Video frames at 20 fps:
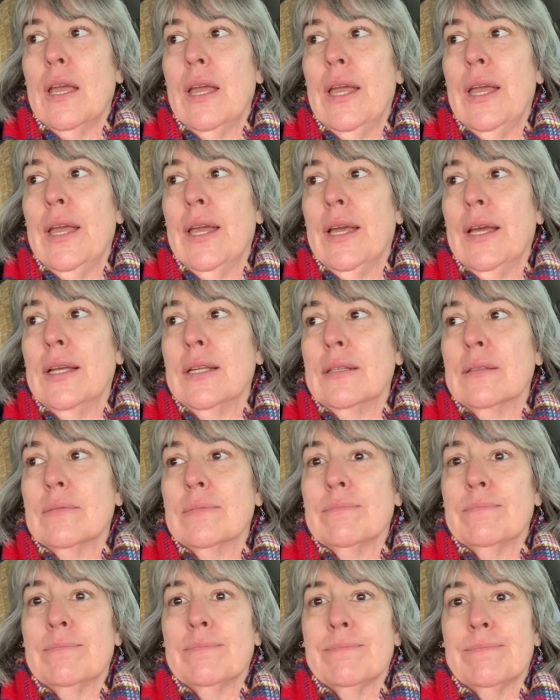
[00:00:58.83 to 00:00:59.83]

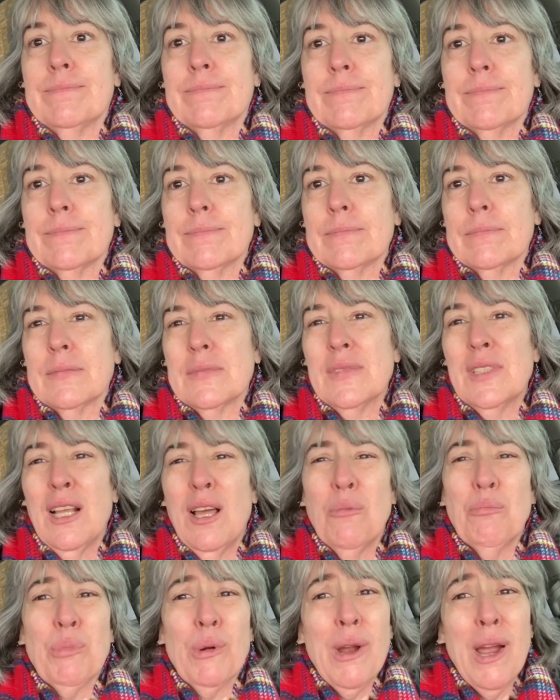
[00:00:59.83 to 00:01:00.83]
and
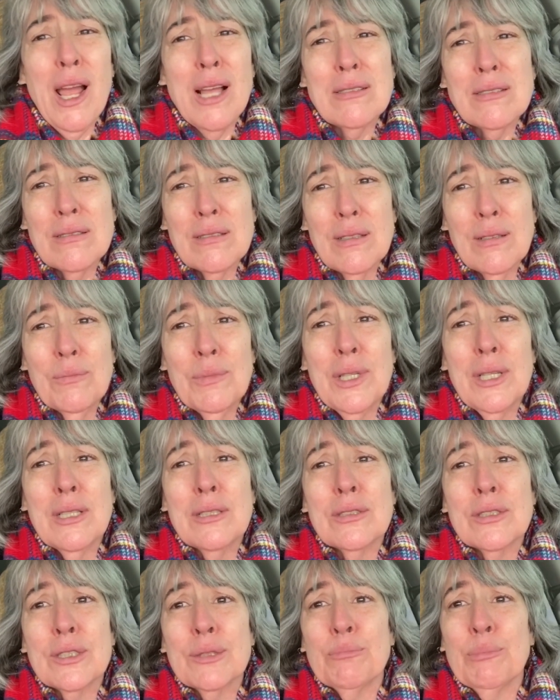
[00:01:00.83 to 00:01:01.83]
not brass so
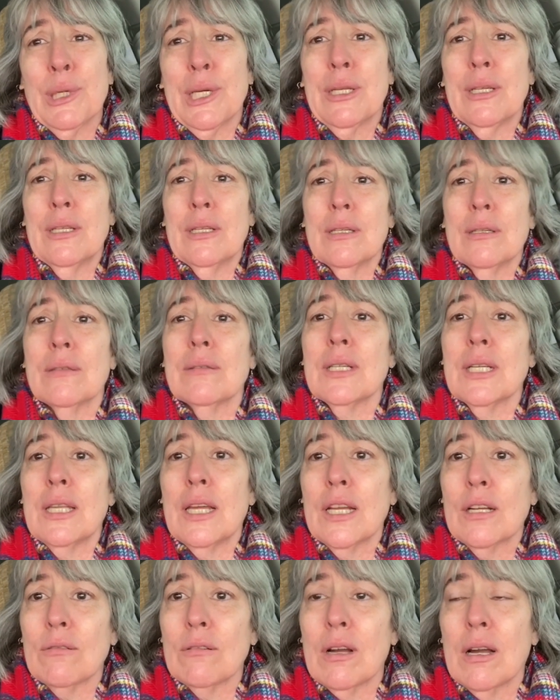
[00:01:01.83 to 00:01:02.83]
much, but you know, I
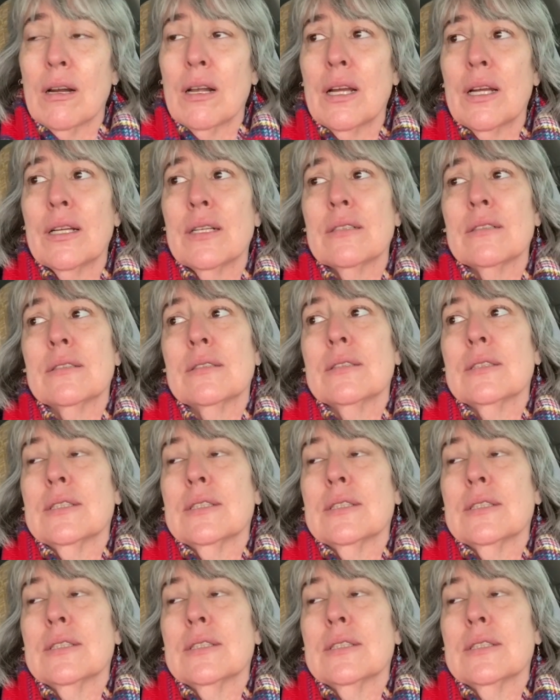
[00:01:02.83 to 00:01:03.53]
like wrought iron.